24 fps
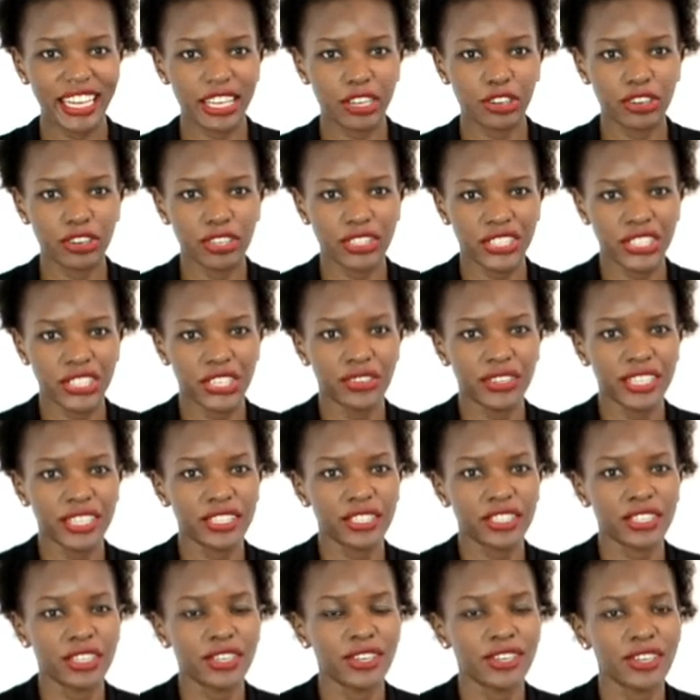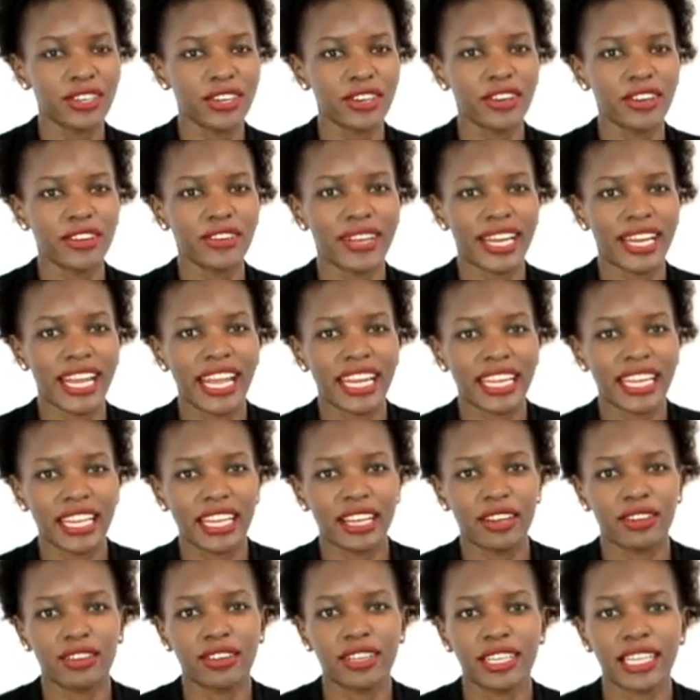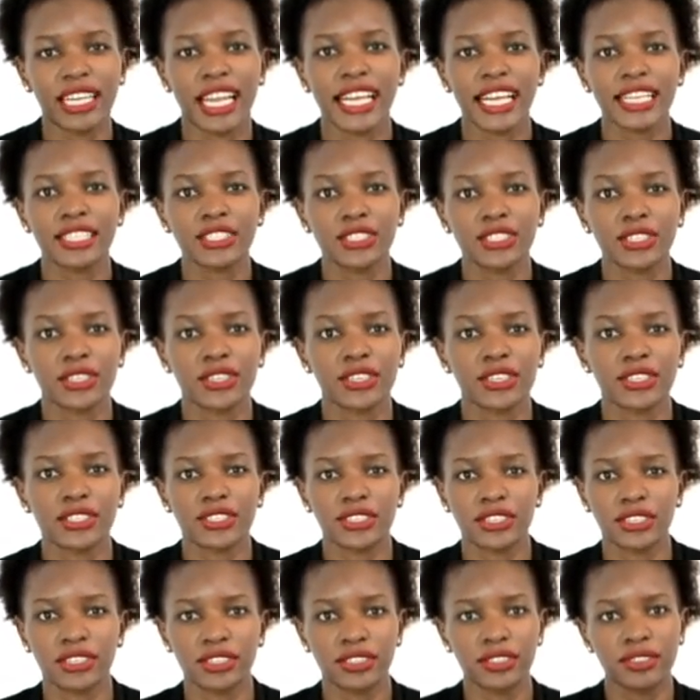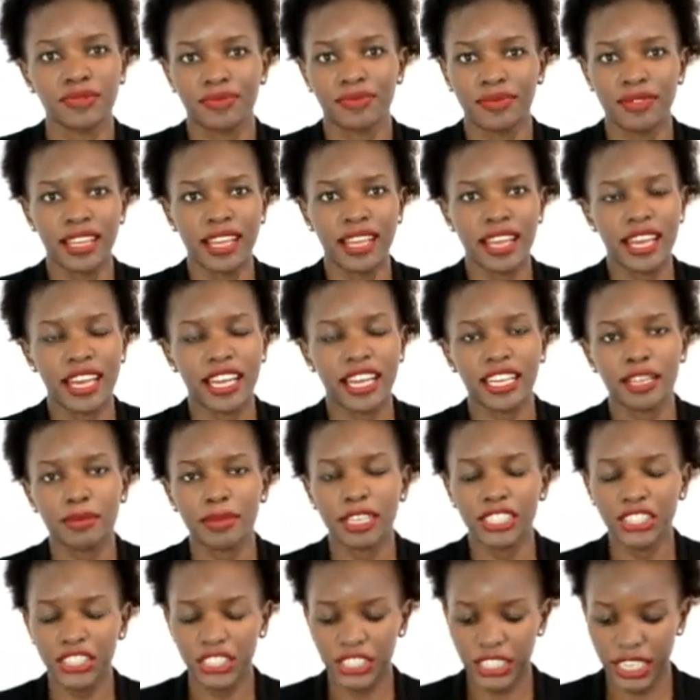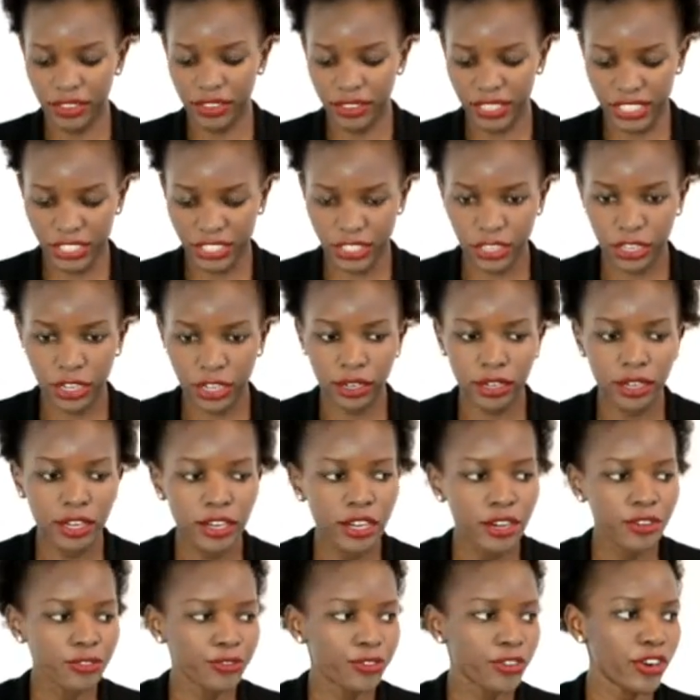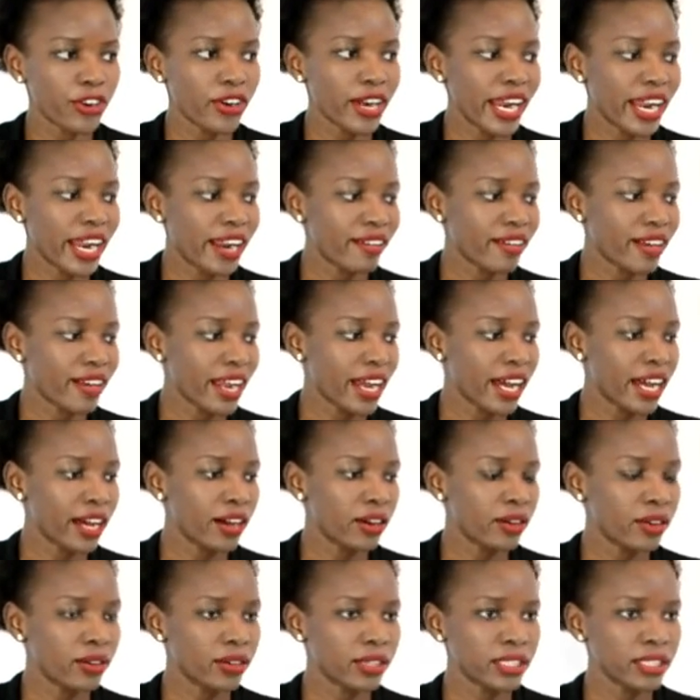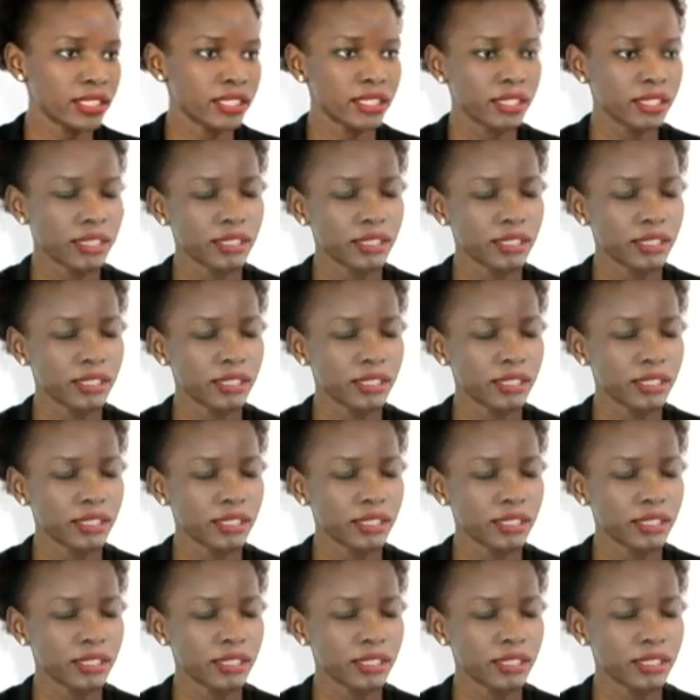grocery store or any online stores or any machinery store for around